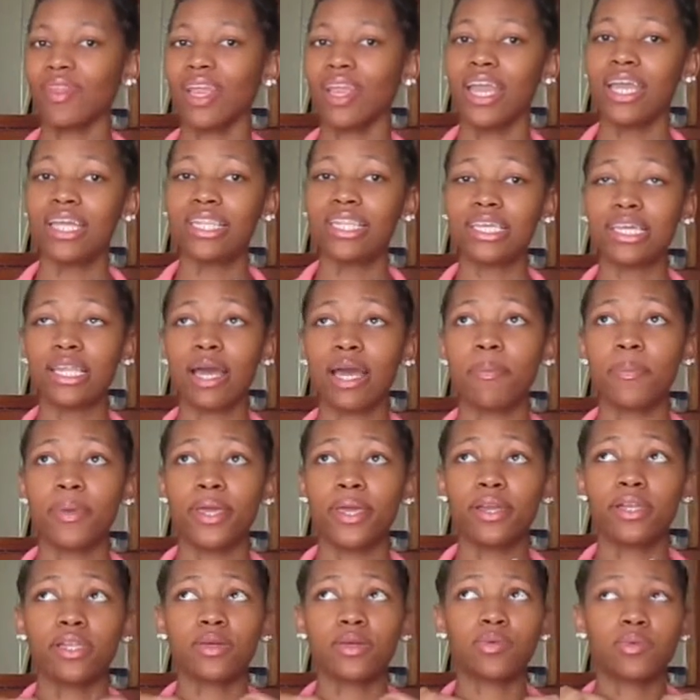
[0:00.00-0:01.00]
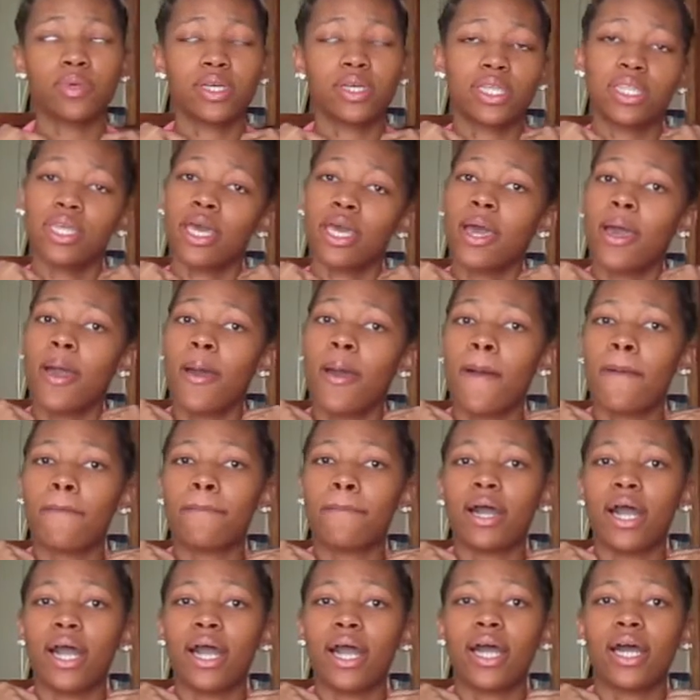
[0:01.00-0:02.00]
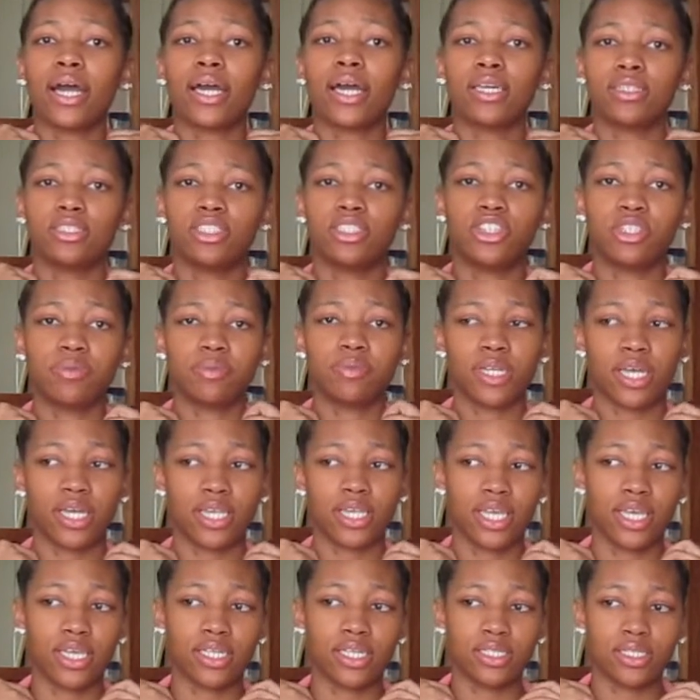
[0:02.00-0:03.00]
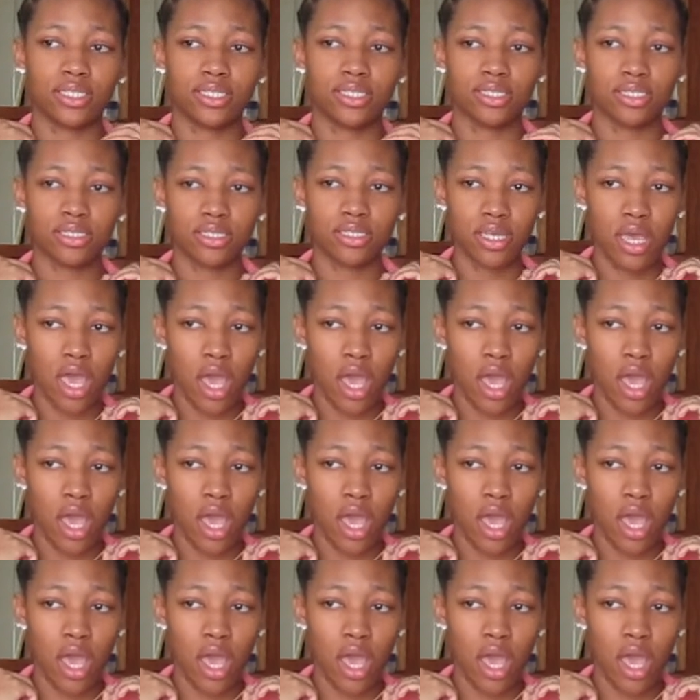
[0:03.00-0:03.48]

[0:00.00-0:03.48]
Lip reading: And then I paired it with my Gemini necklace,